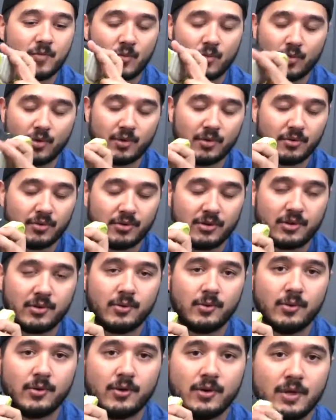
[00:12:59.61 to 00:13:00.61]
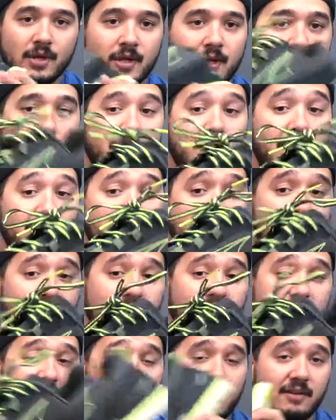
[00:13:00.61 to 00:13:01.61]
really, really cool. But I'm
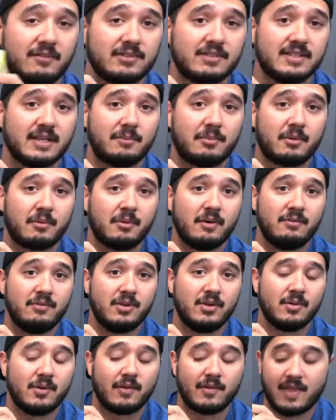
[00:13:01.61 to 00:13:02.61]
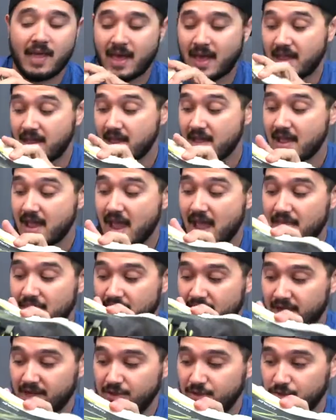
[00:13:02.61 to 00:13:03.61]
definitely going to give a separate review on that,
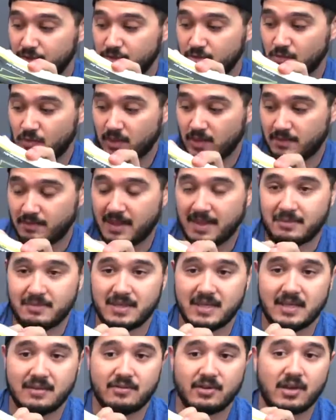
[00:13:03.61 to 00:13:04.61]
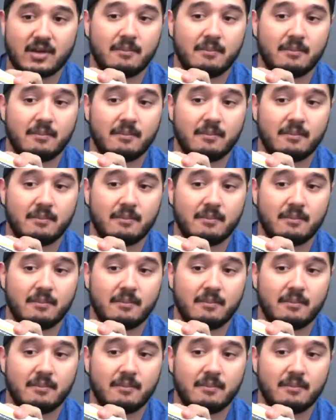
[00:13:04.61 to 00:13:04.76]
and then I do want to maybe give a